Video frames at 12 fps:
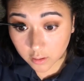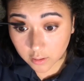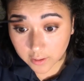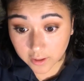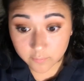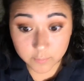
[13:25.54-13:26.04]

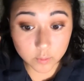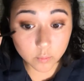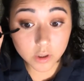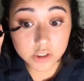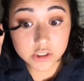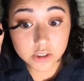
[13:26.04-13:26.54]
I have been
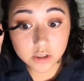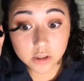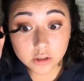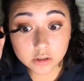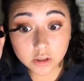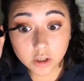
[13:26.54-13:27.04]
watching
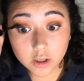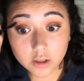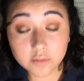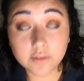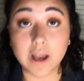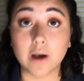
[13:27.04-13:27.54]
a lot
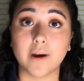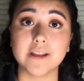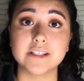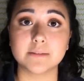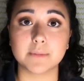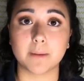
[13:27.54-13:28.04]
of how I
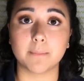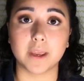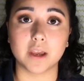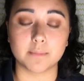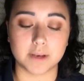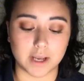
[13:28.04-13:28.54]
did my
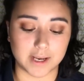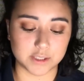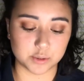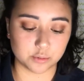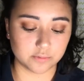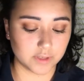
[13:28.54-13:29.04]
makeup in high
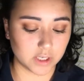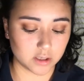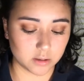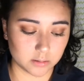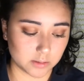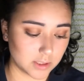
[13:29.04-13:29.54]
school
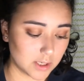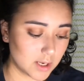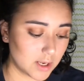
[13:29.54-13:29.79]
videos,